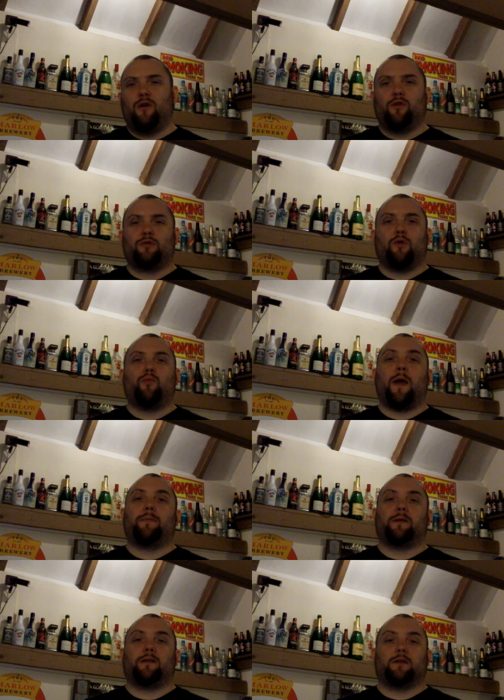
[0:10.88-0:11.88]
sort of
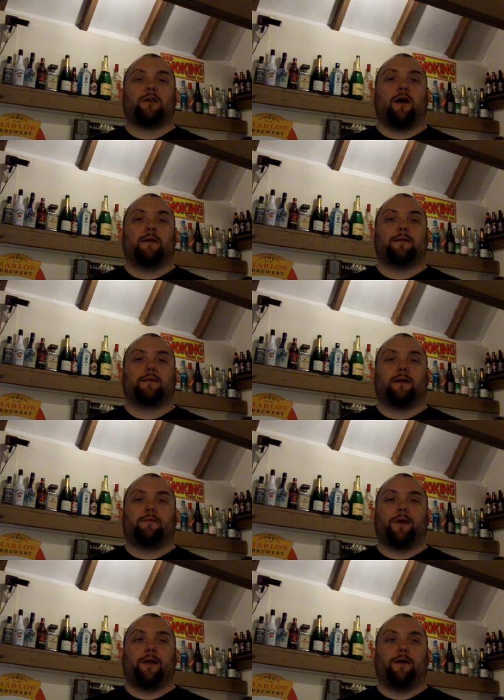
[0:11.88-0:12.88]
weapon designs I've
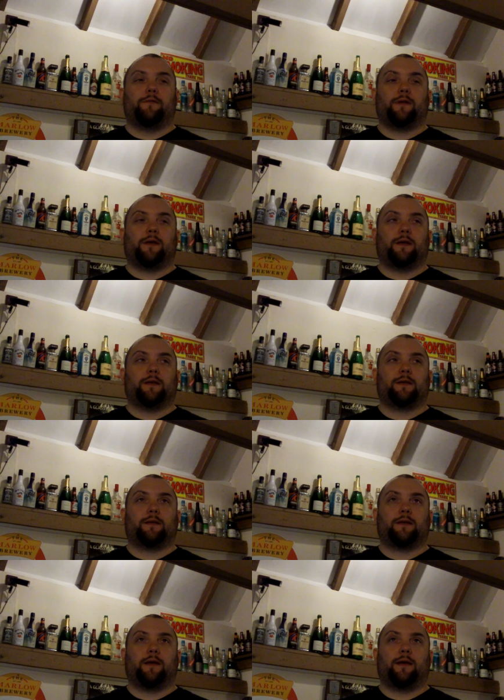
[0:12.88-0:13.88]
done over the years.